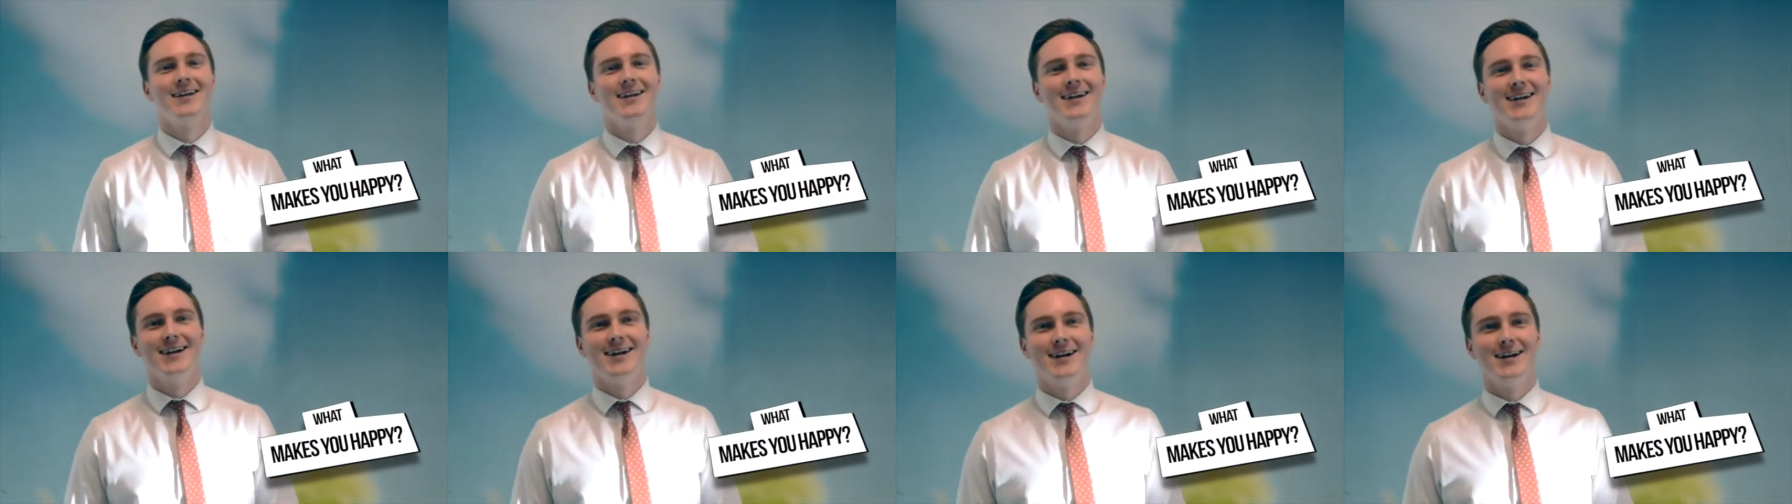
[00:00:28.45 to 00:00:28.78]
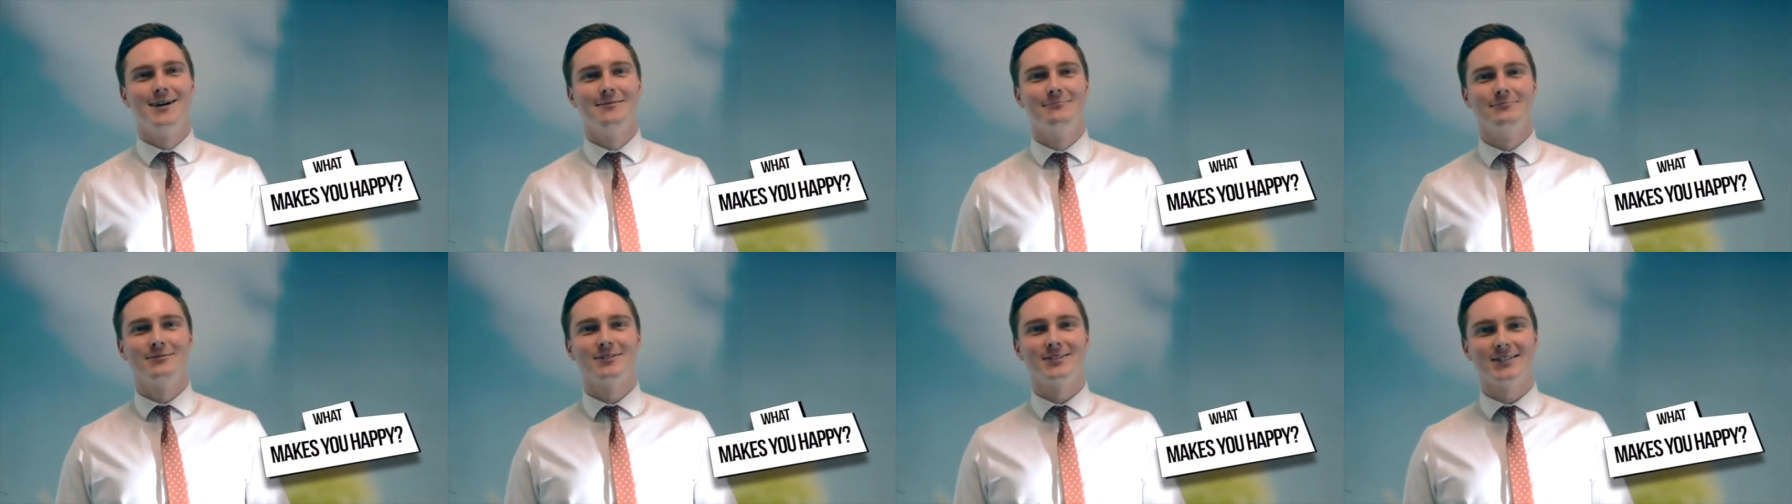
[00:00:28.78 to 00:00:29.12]

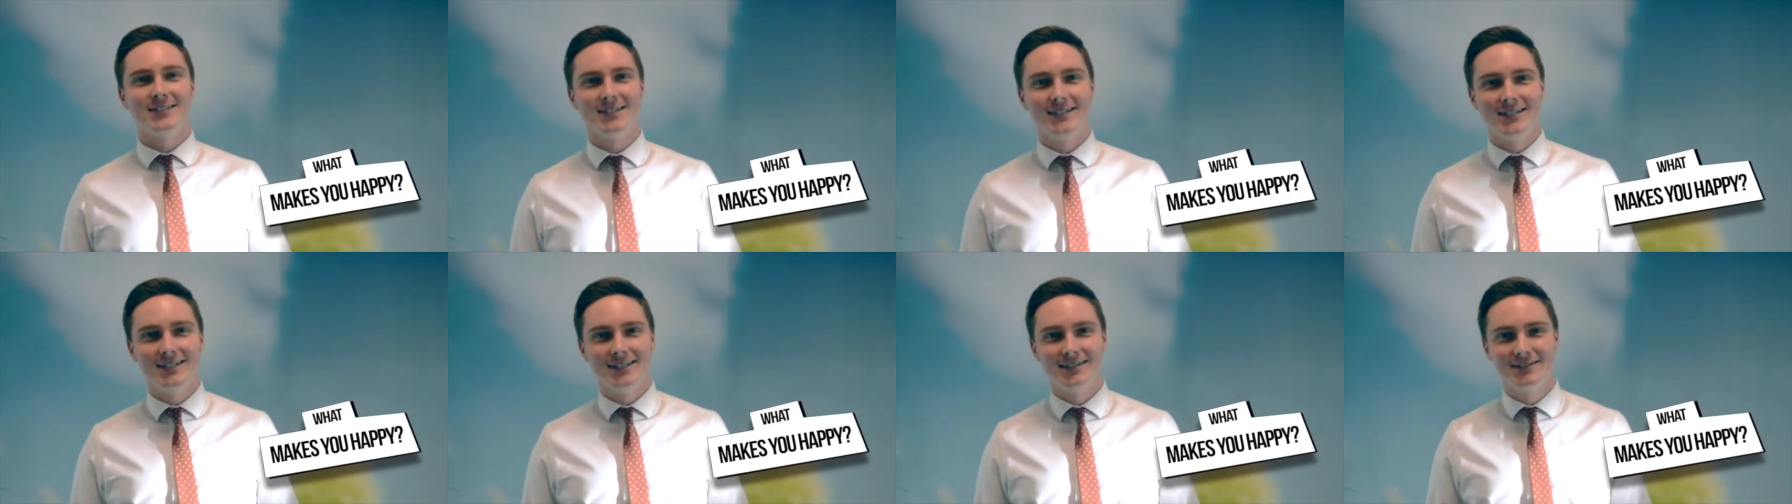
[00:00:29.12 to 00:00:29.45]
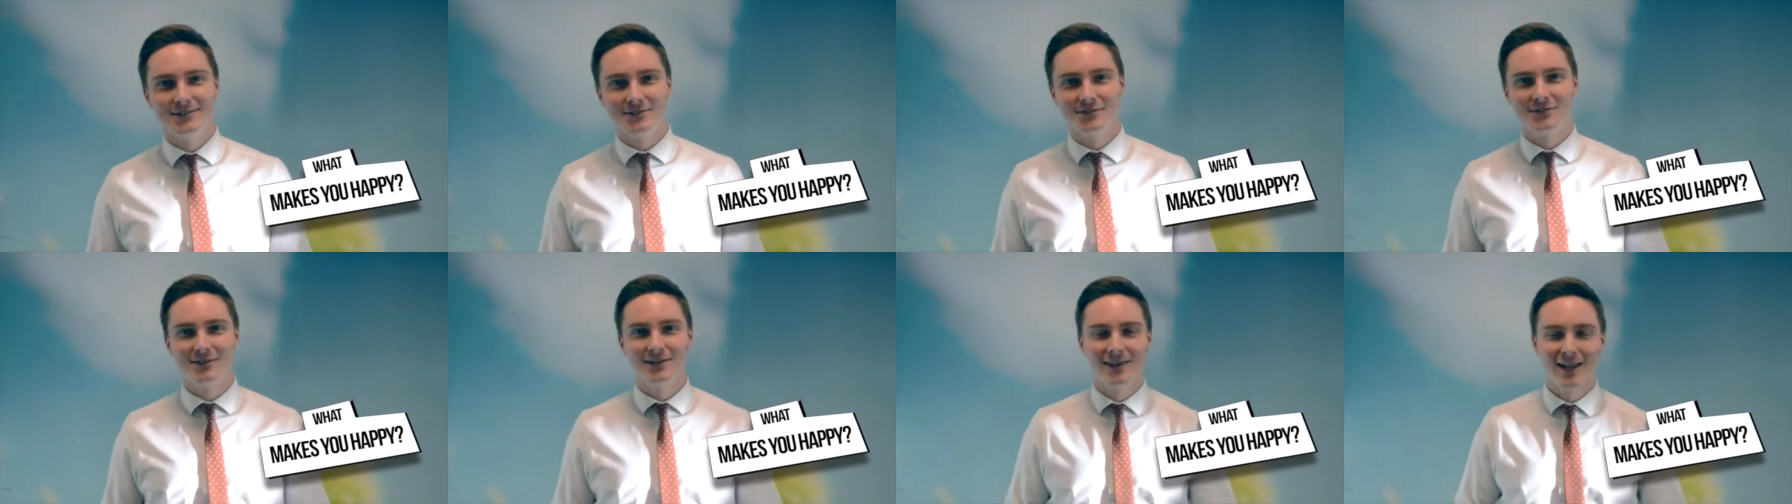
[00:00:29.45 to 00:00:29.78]
um, seeing
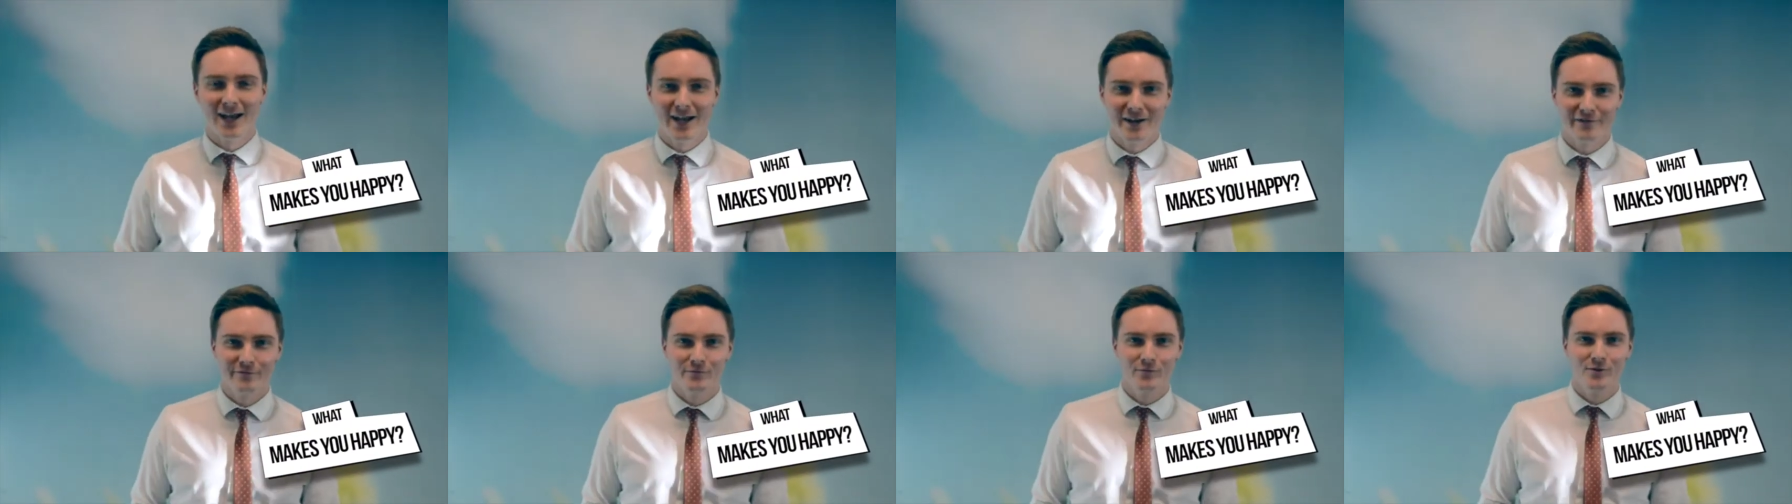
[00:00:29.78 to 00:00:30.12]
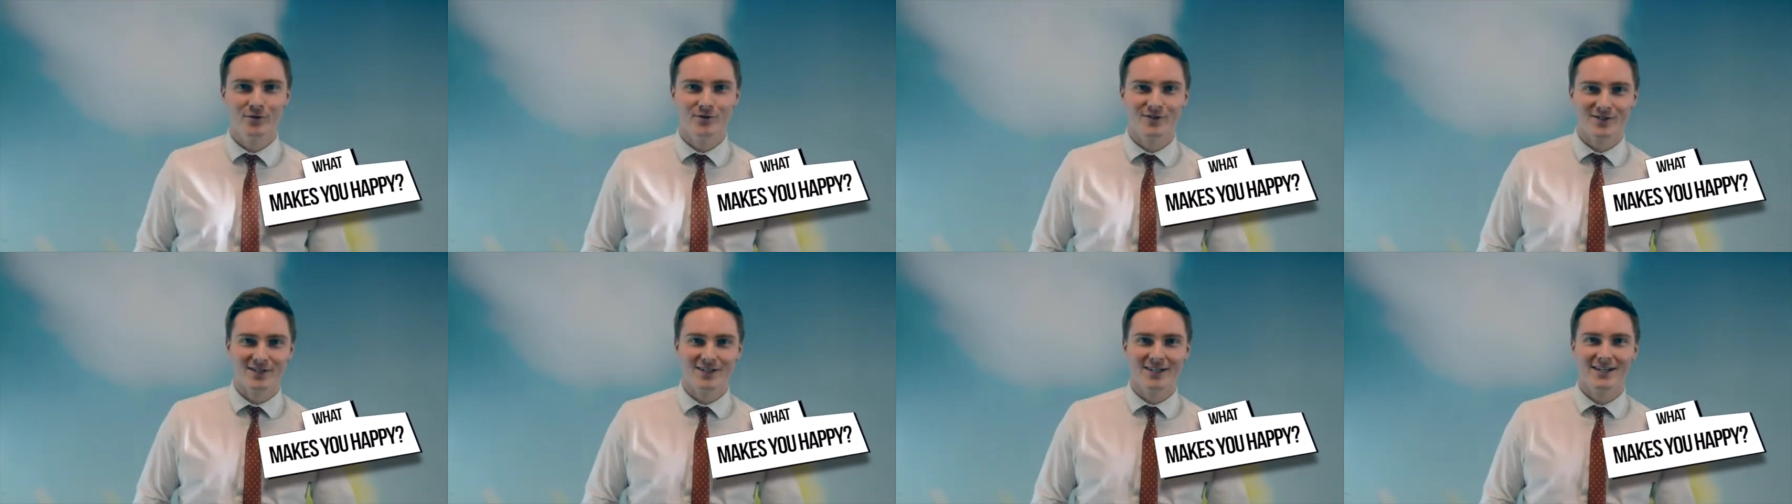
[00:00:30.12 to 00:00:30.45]
live
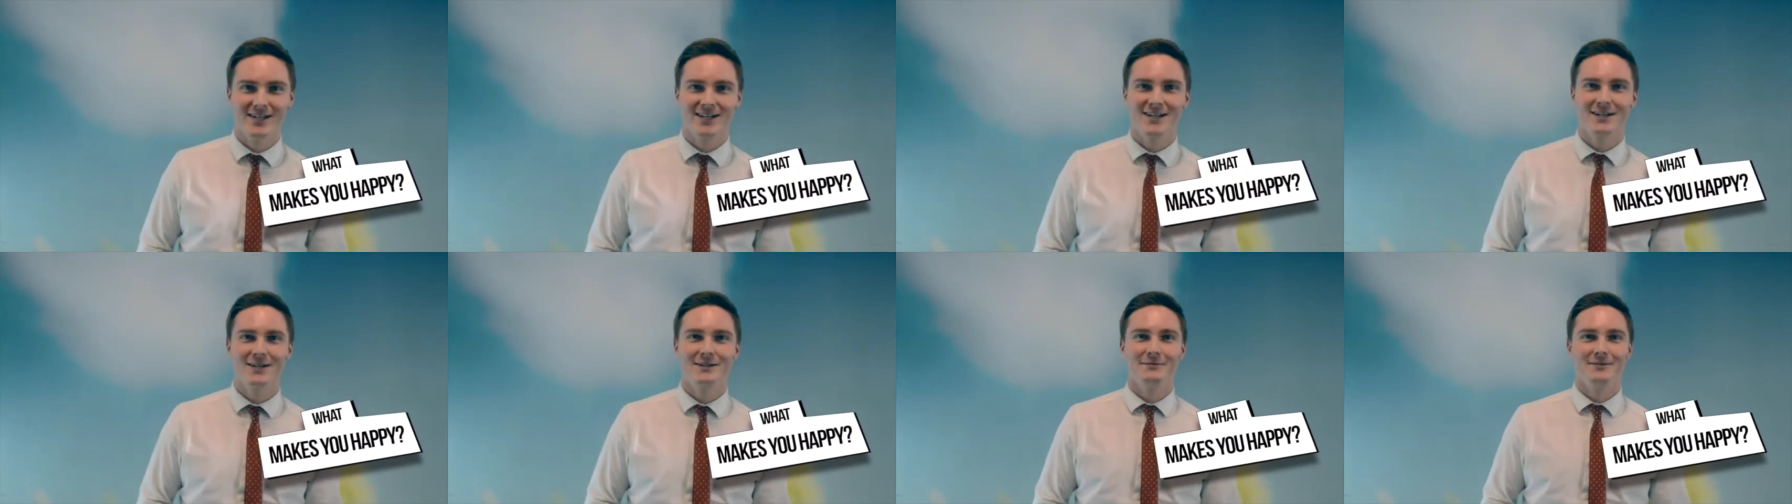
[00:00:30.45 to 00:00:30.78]
music,